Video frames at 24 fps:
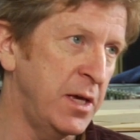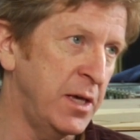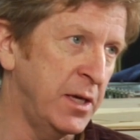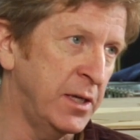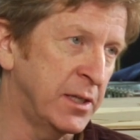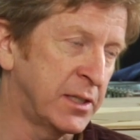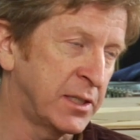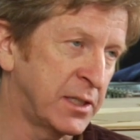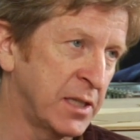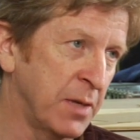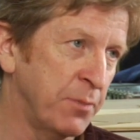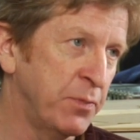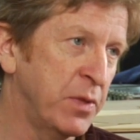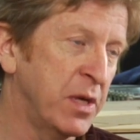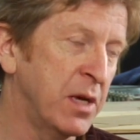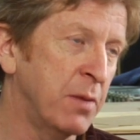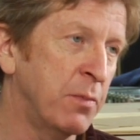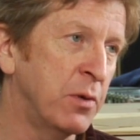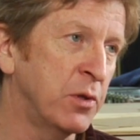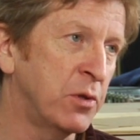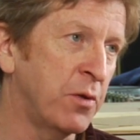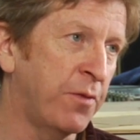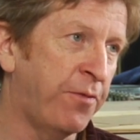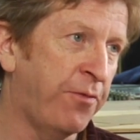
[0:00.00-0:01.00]
is something
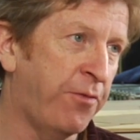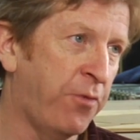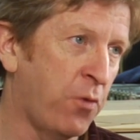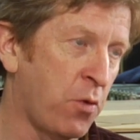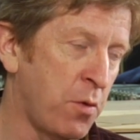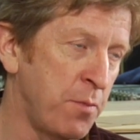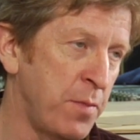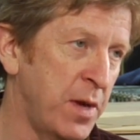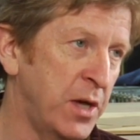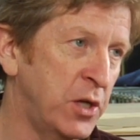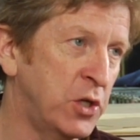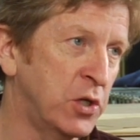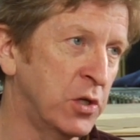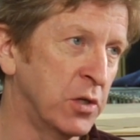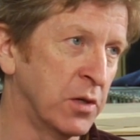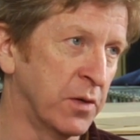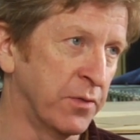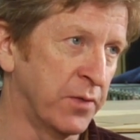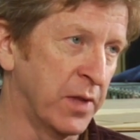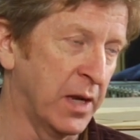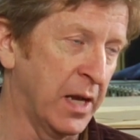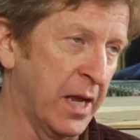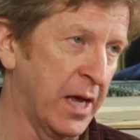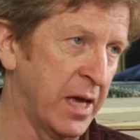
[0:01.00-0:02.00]
about the formation
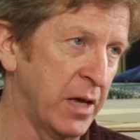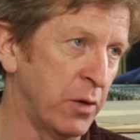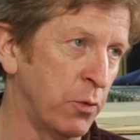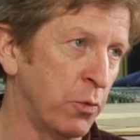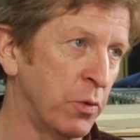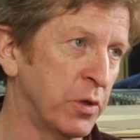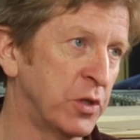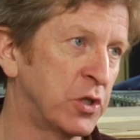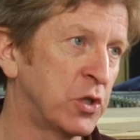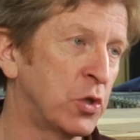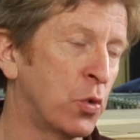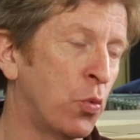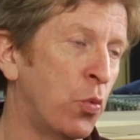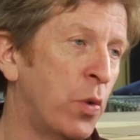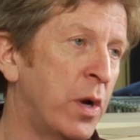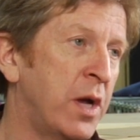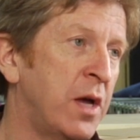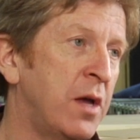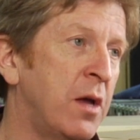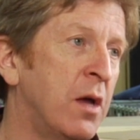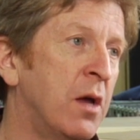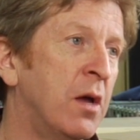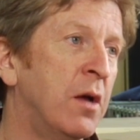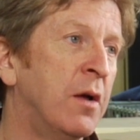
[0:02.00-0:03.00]
of the language, the
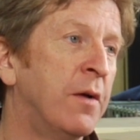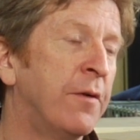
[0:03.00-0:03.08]
way